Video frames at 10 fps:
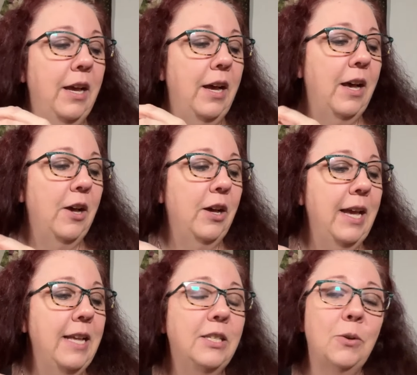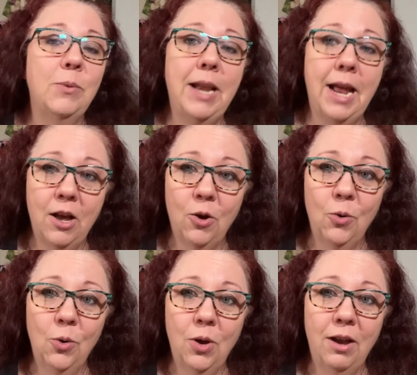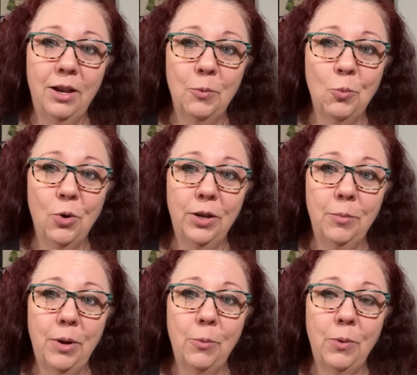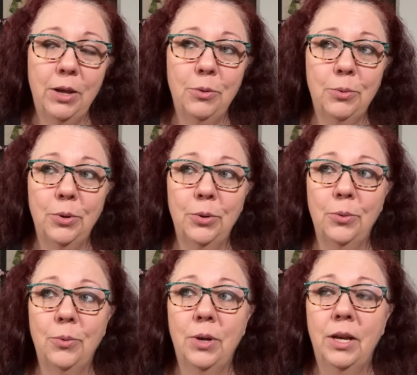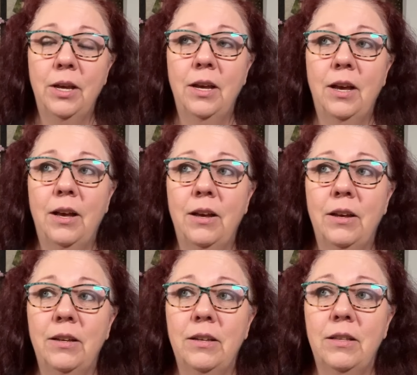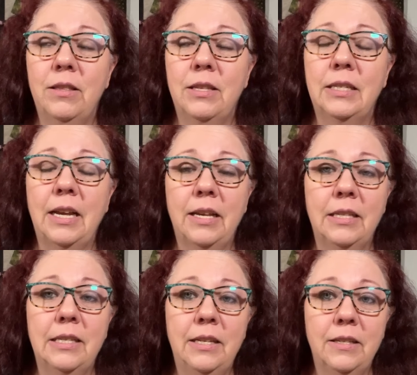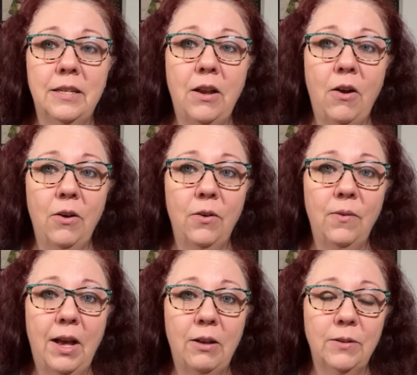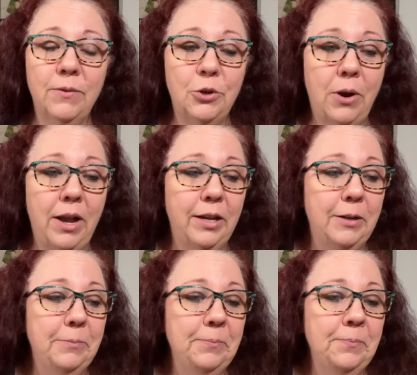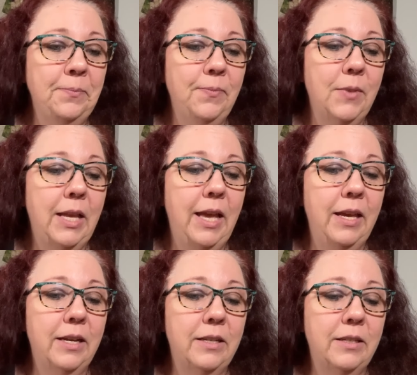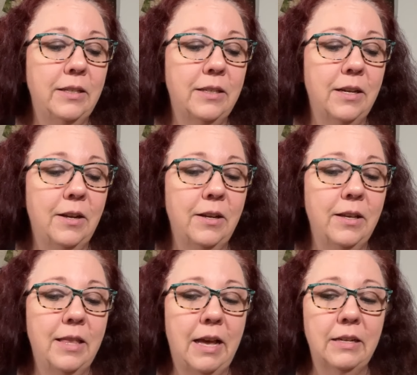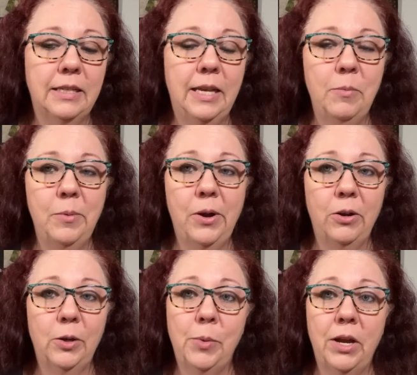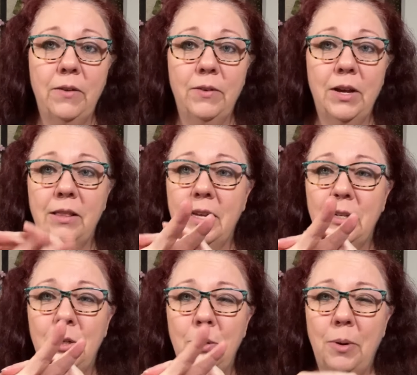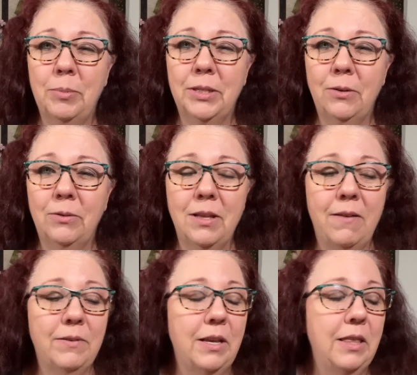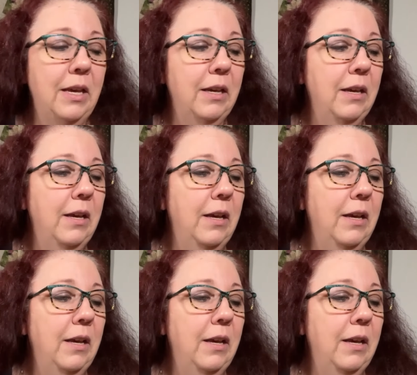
Uh, and so now I am working my way through uh, the second season of House of the Dragon. And uh, that is keeping me occupied. I've got like two episodes left, I think.